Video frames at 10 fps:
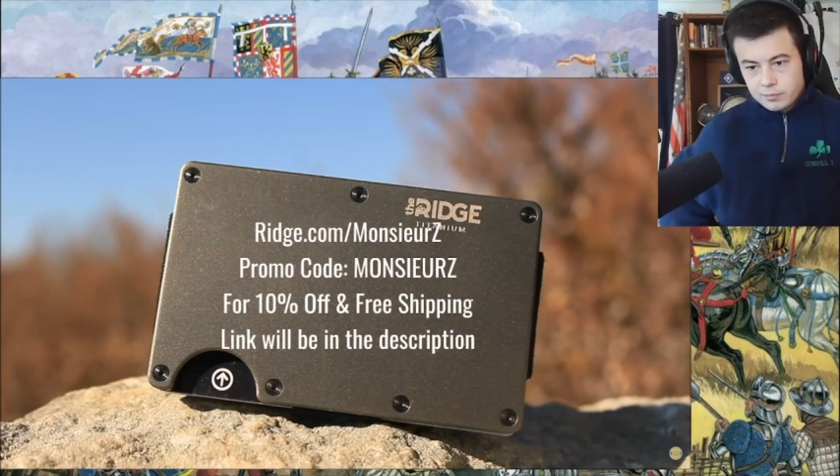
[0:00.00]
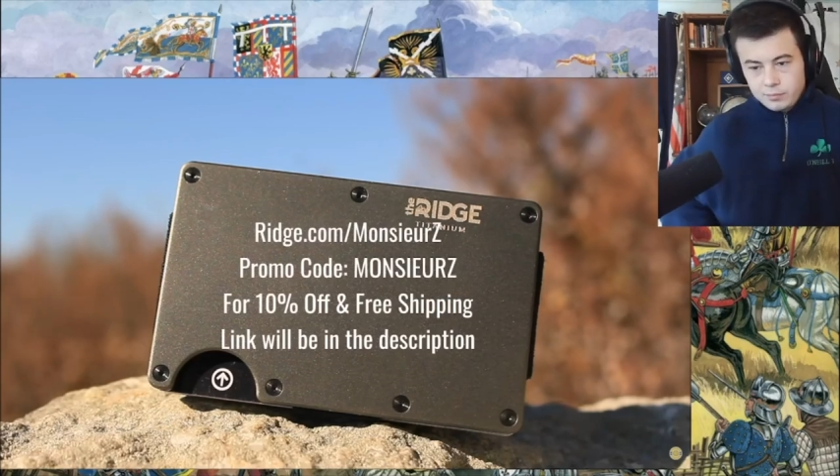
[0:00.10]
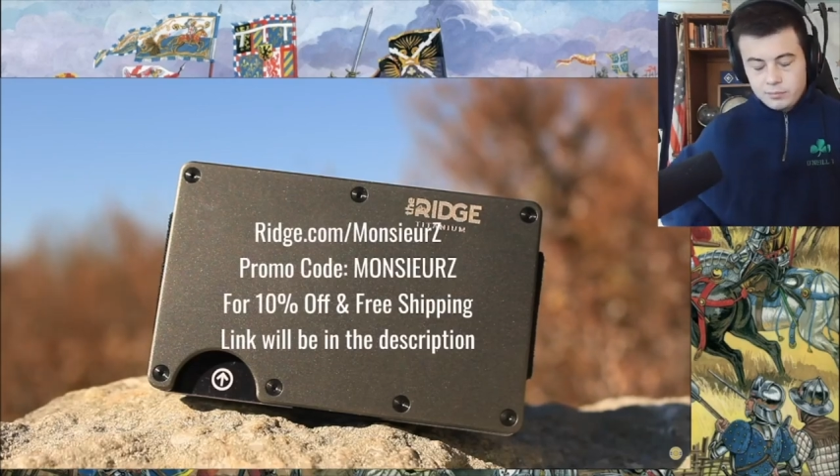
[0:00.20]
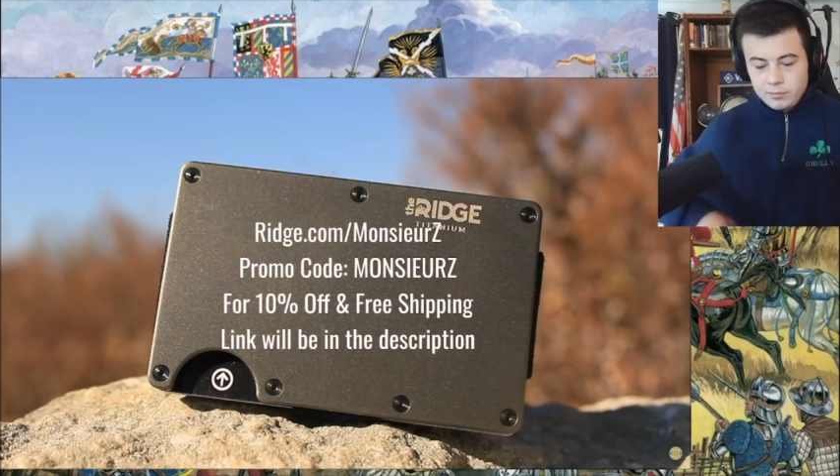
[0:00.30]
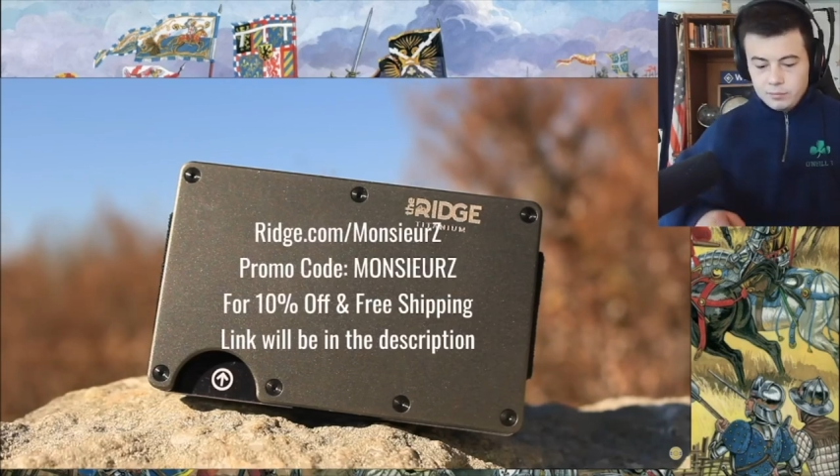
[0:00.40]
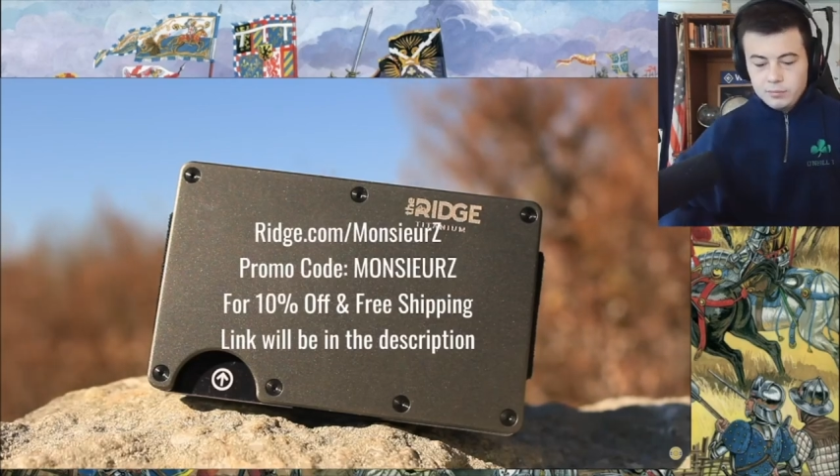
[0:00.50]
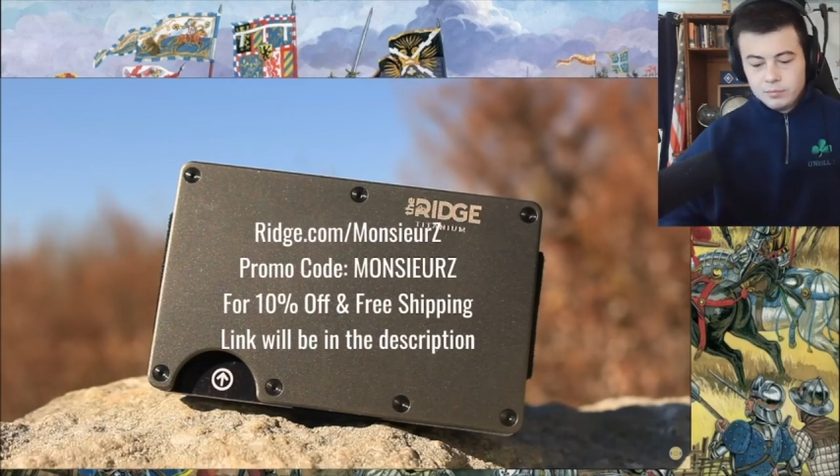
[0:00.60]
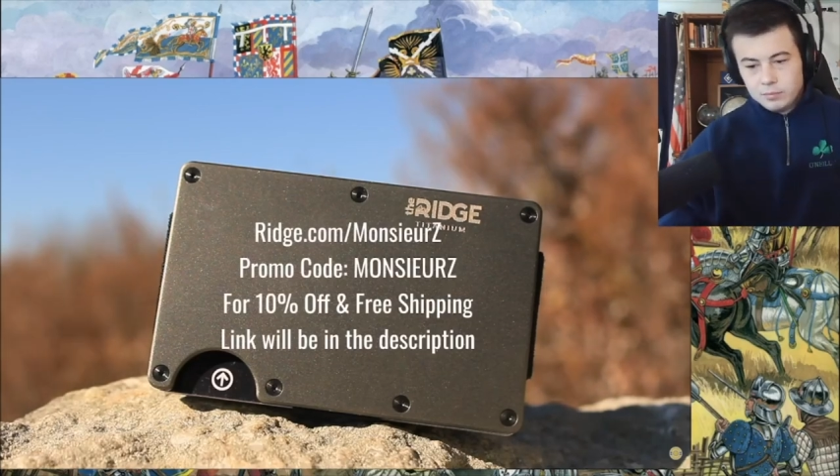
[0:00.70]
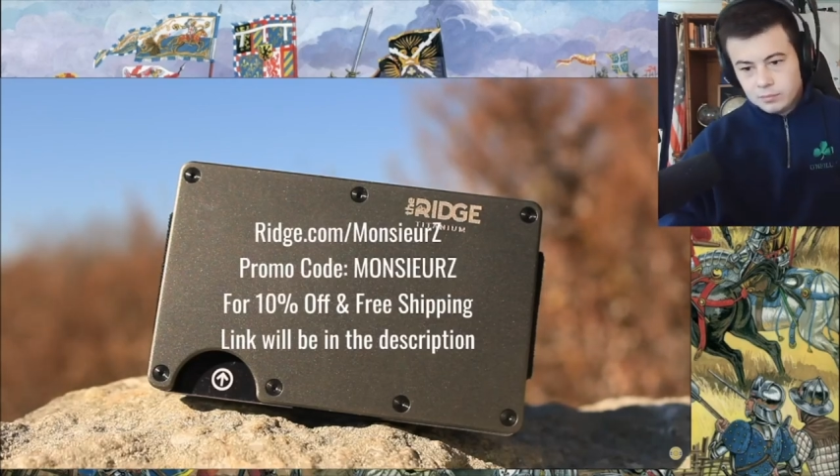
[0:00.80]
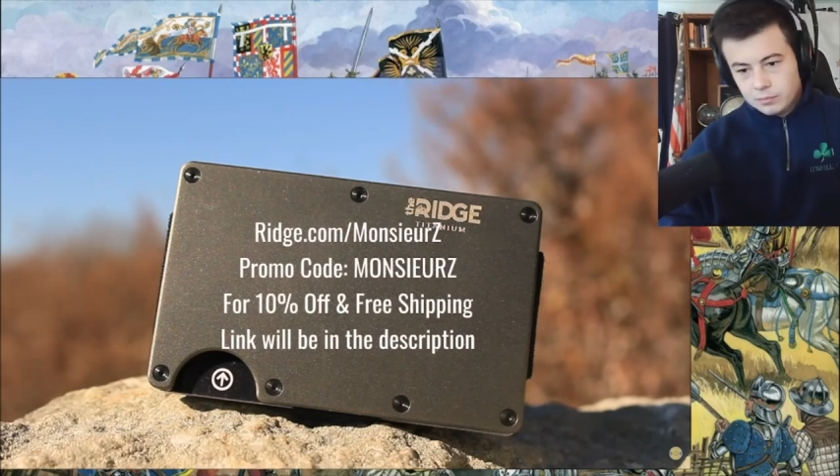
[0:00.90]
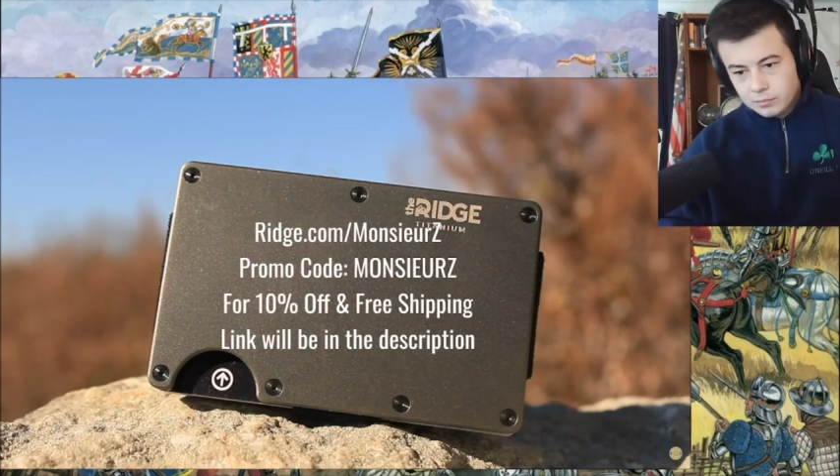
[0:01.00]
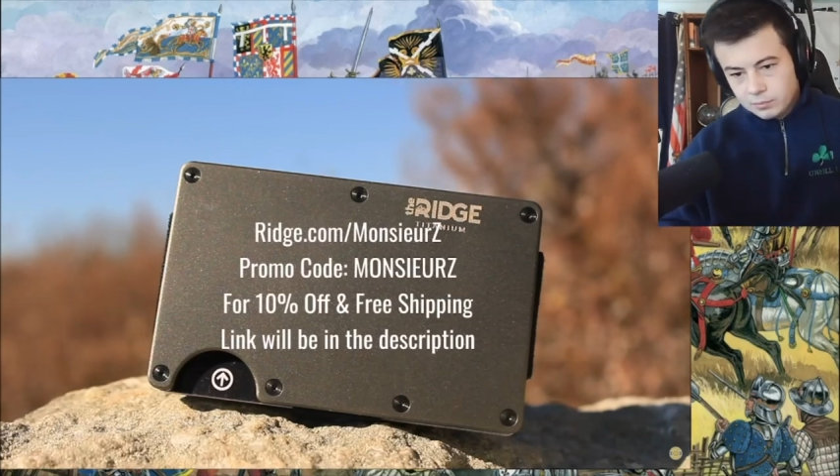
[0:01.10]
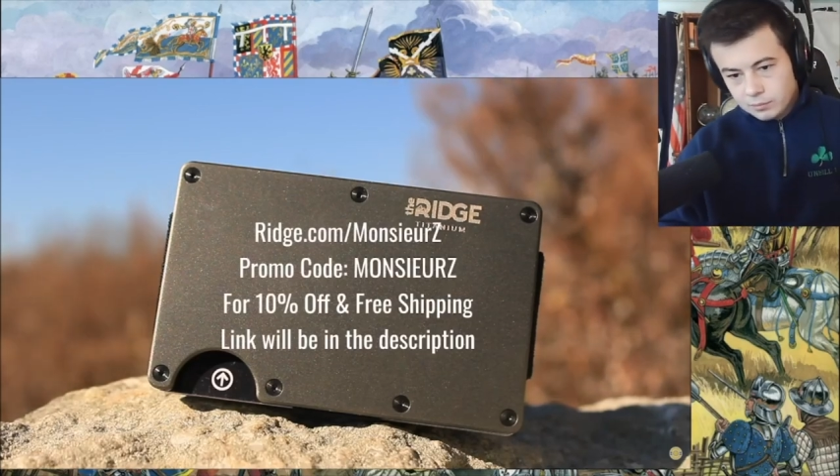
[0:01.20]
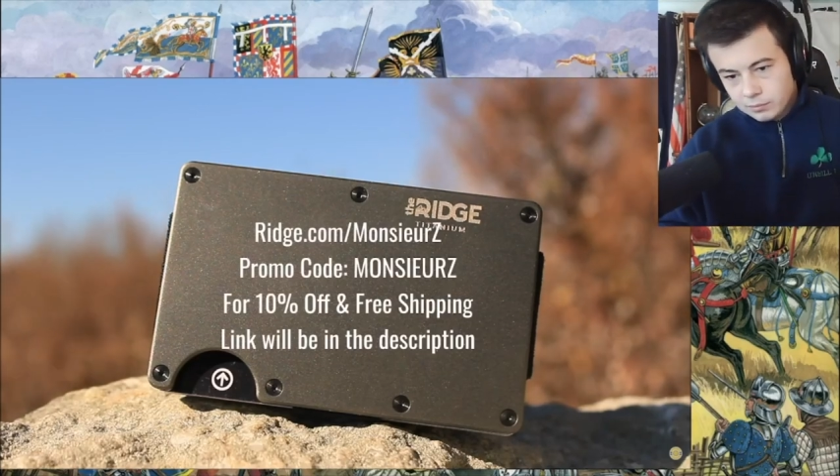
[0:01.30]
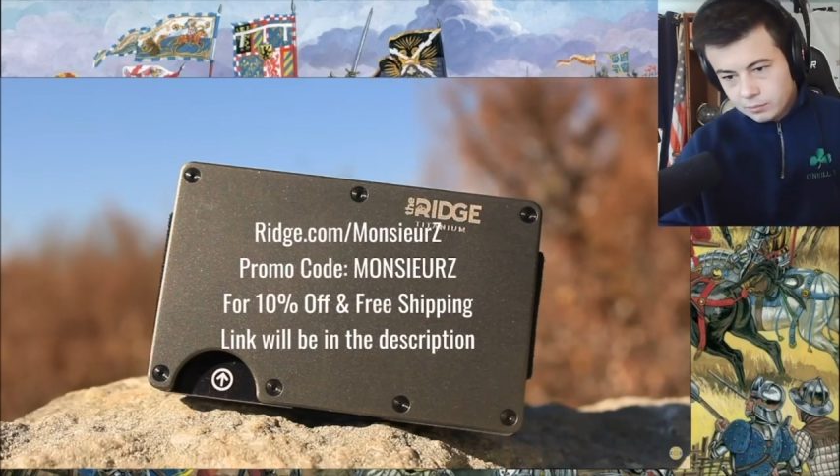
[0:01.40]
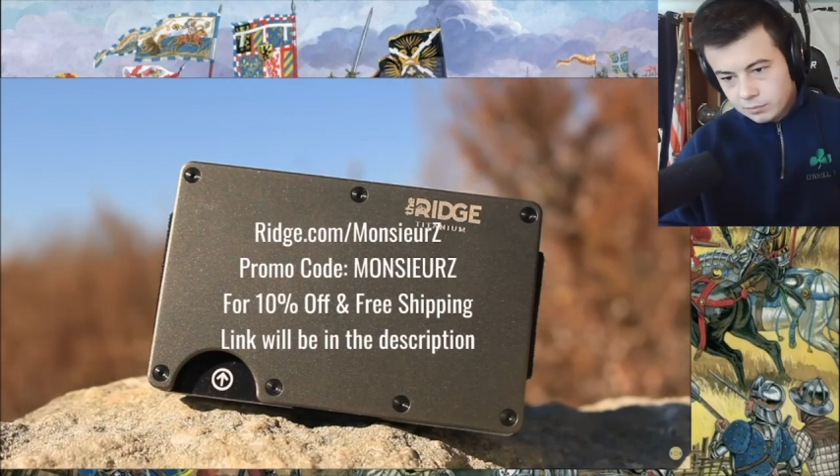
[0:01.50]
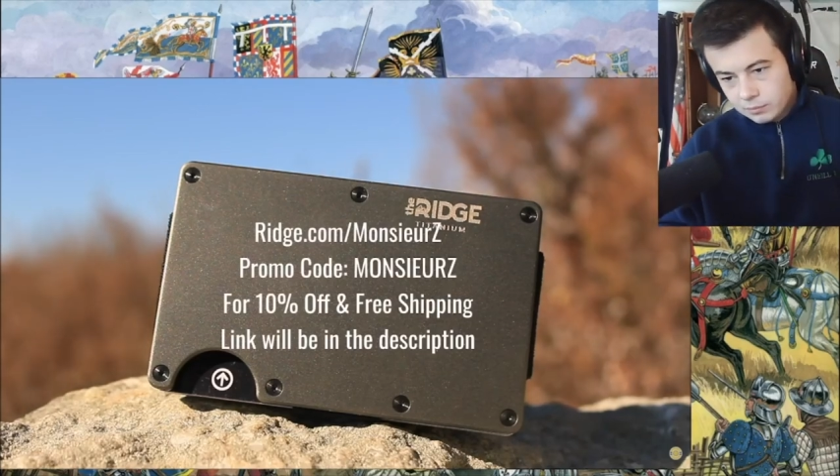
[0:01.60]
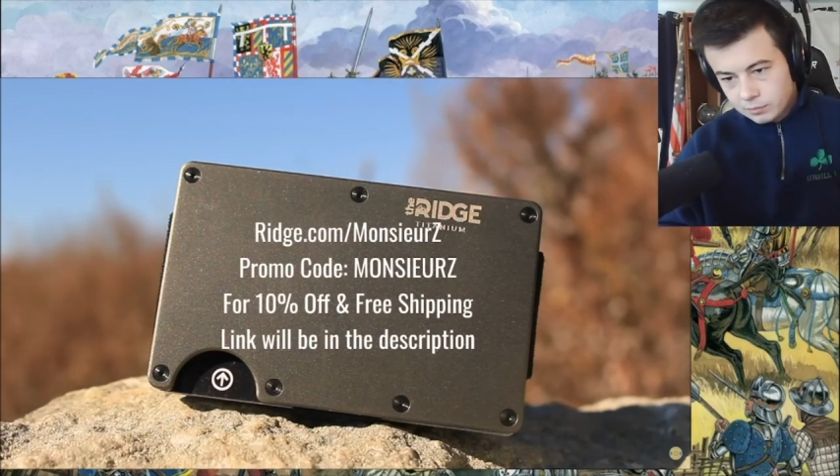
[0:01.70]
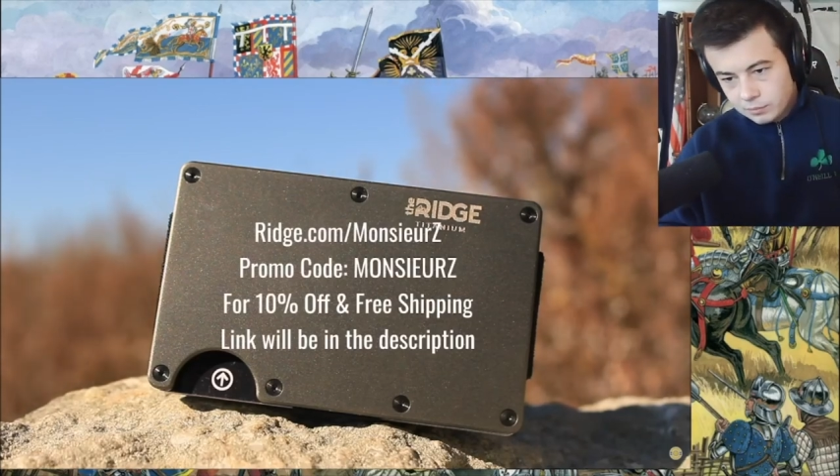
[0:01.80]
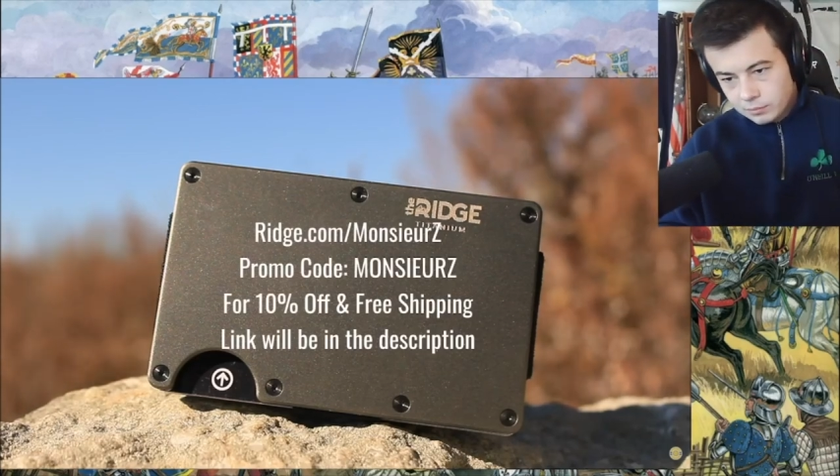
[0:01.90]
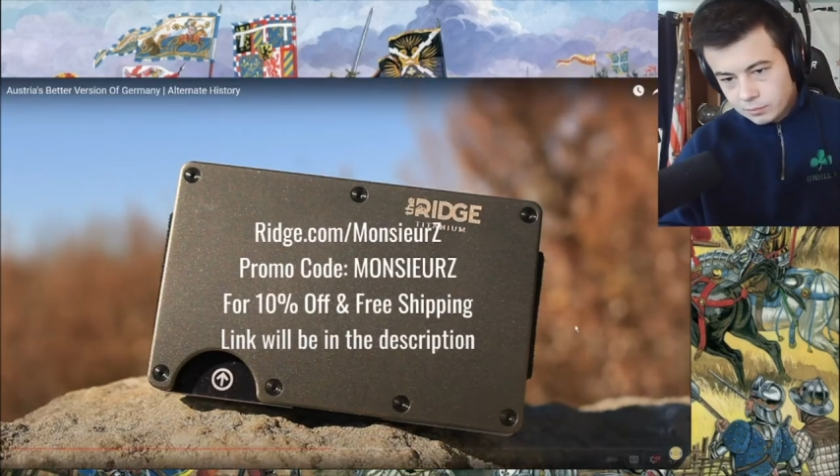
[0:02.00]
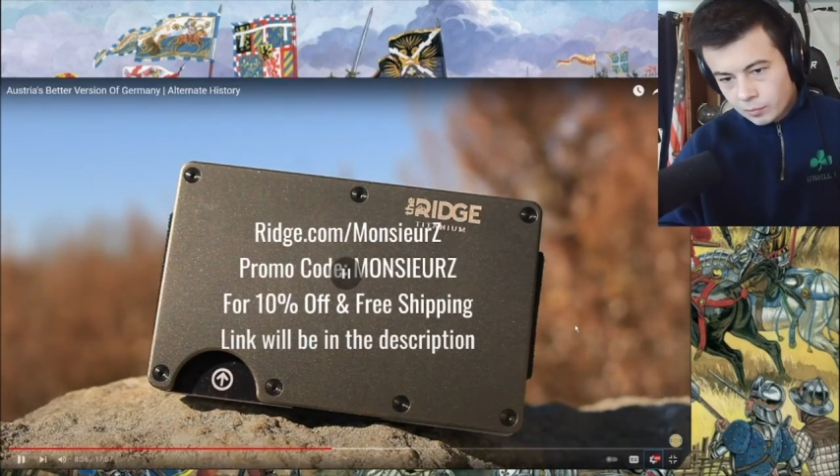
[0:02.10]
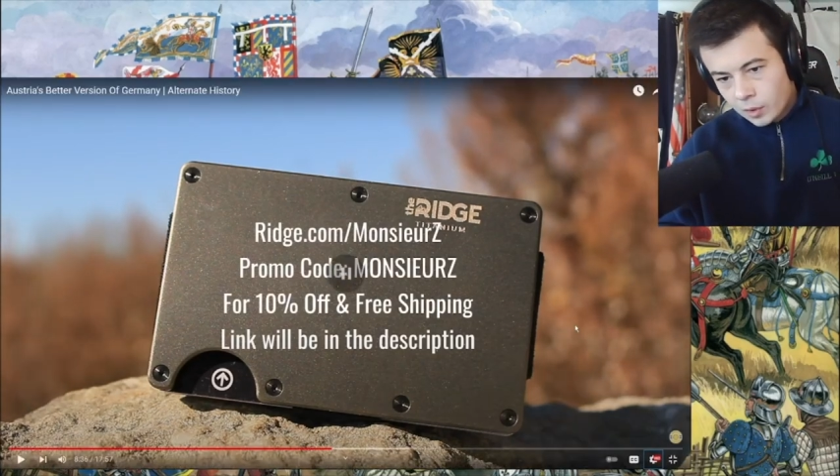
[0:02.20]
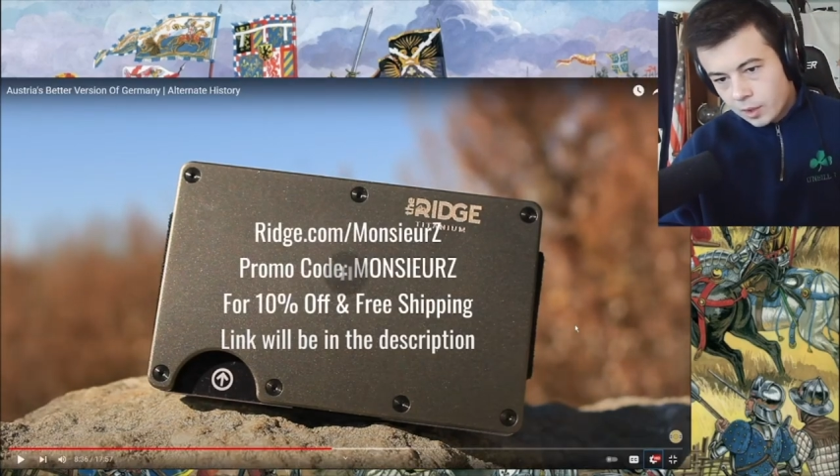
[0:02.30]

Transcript: and use promo code monsieurz at checkout.